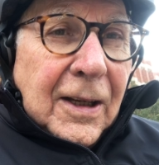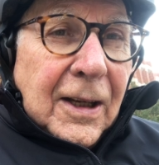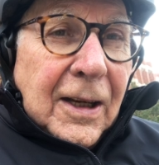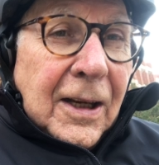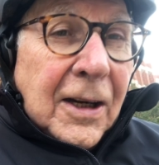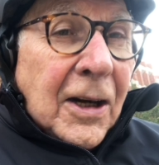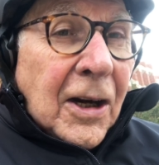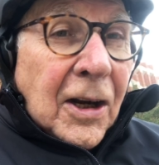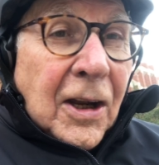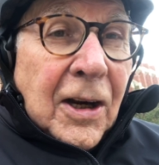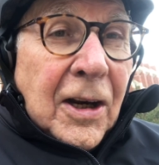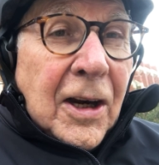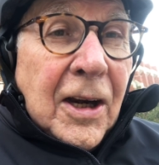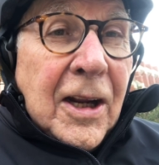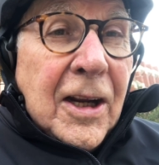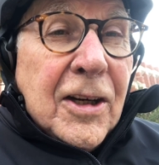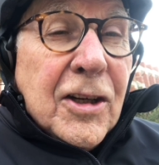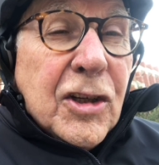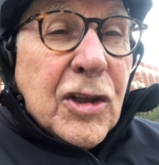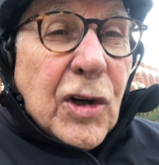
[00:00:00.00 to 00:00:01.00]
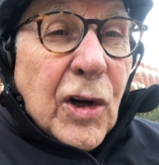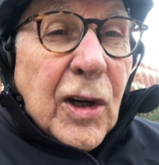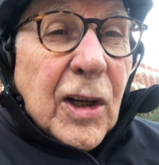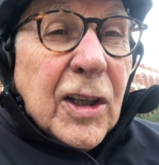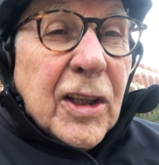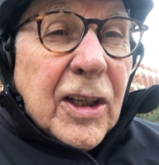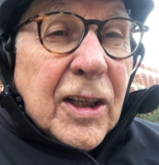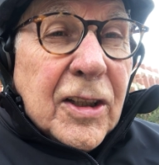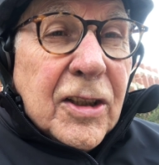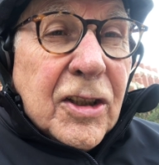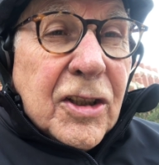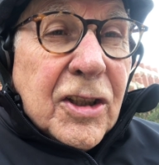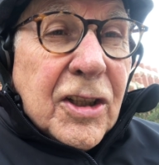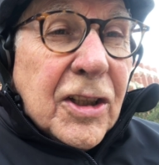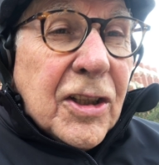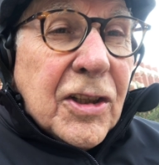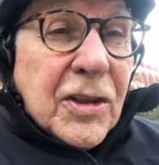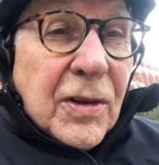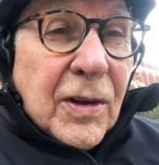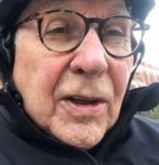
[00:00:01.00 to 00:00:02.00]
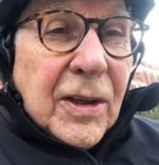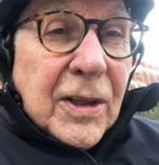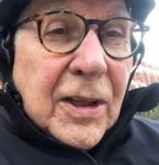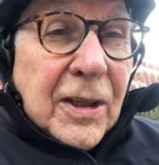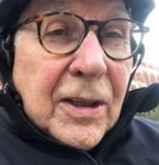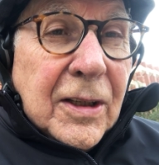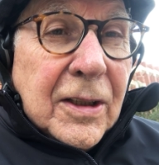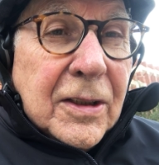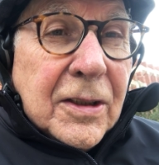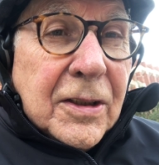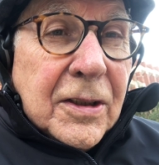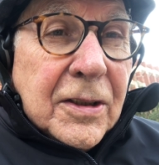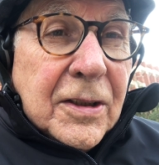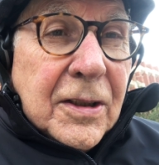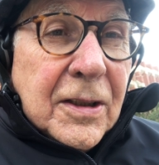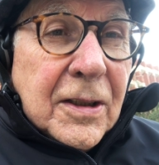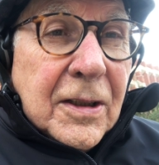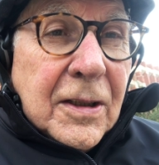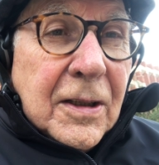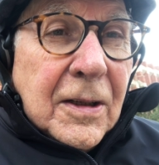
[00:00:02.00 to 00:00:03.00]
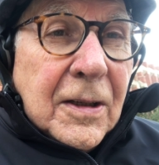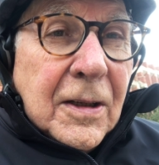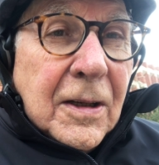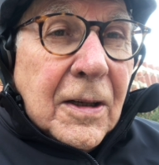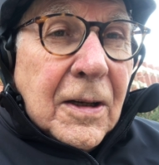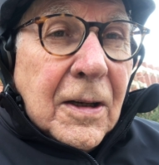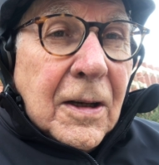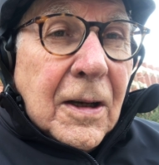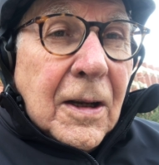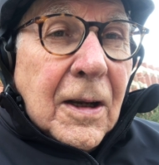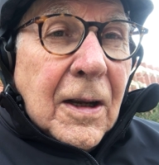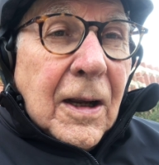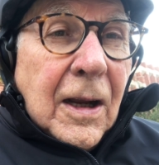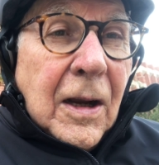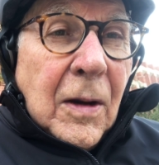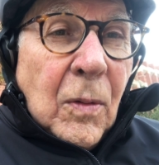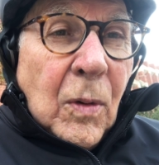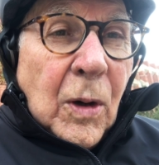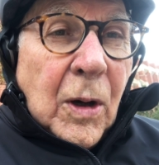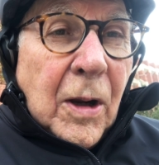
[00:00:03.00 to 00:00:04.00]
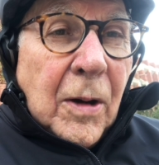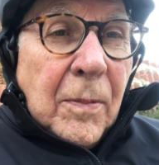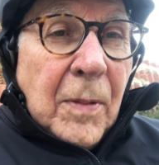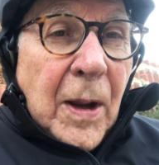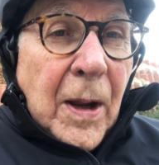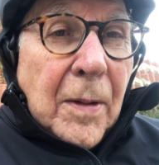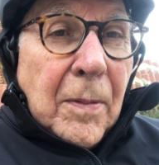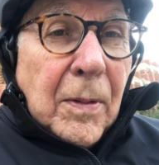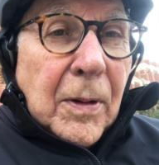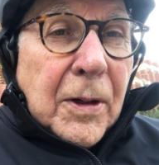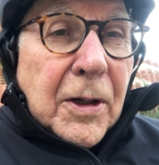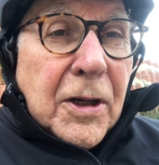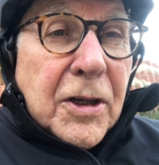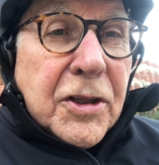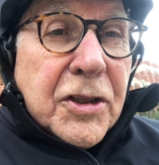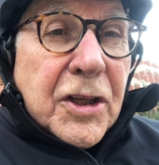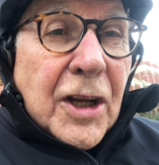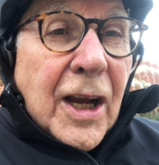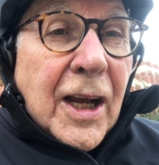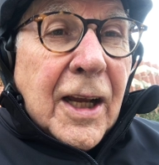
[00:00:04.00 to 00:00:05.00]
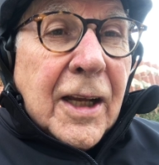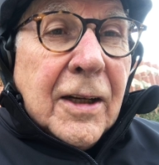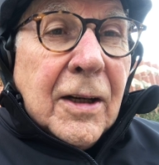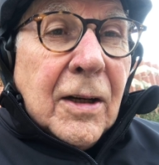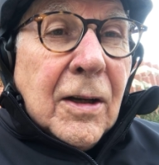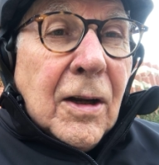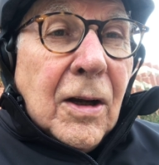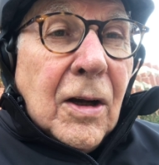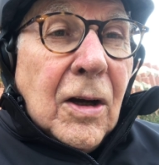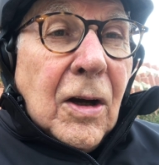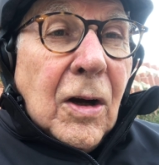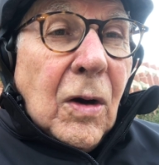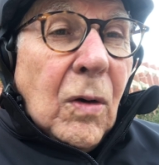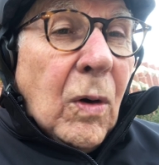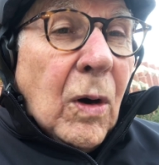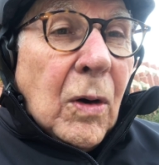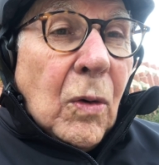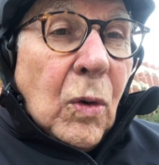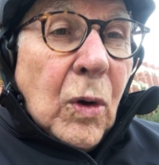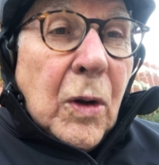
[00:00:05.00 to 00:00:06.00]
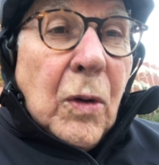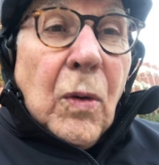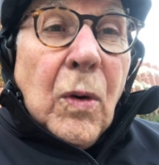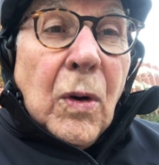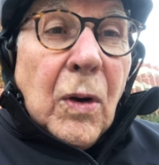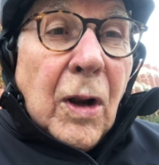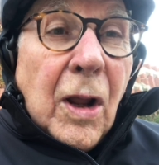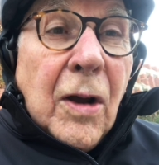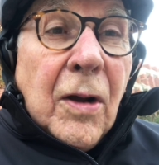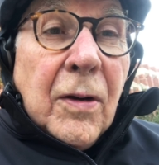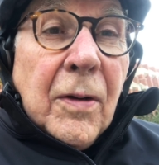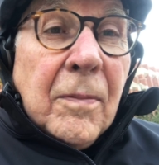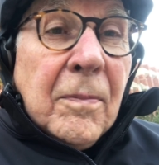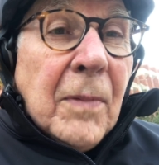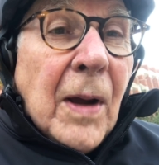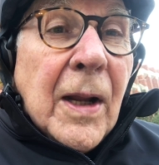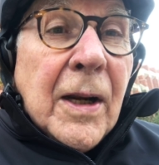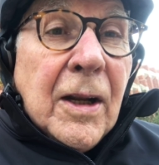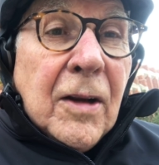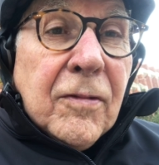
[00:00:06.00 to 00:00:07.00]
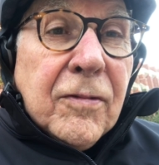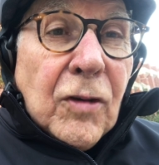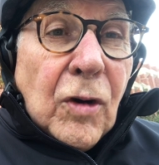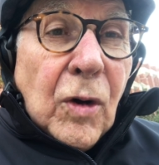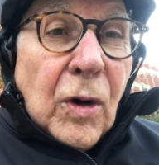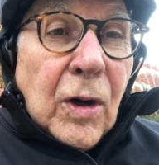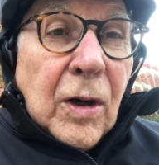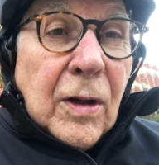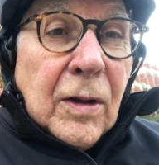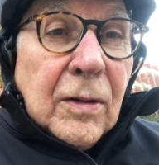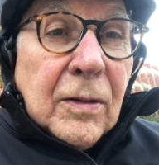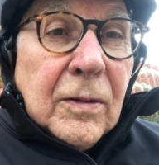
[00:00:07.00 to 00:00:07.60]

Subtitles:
And they're going to need trillions and trillions. And we're going to be able to decide what we will loan them money for.